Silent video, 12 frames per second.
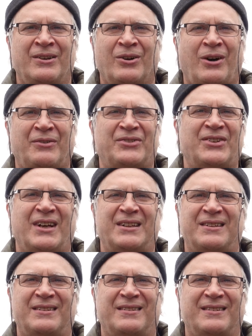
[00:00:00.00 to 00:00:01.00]
all of a
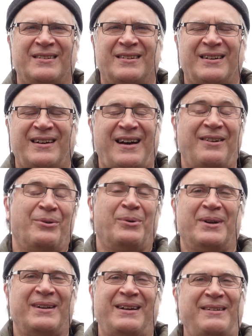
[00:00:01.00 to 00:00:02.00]
sudden, I don't know
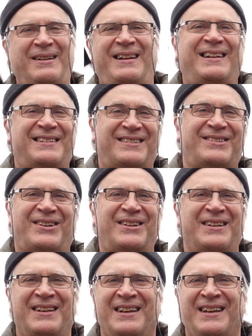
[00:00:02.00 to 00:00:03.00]
what, I
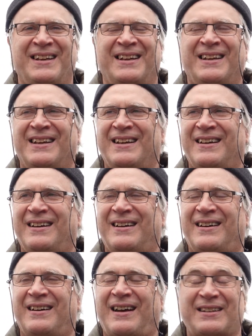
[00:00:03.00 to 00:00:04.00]

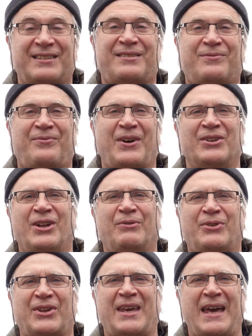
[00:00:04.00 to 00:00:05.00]
just fell in love
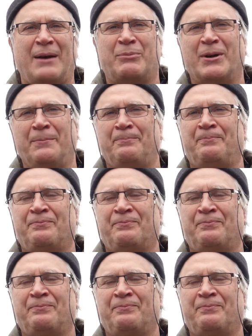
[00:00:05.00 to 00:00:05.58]
with the camera.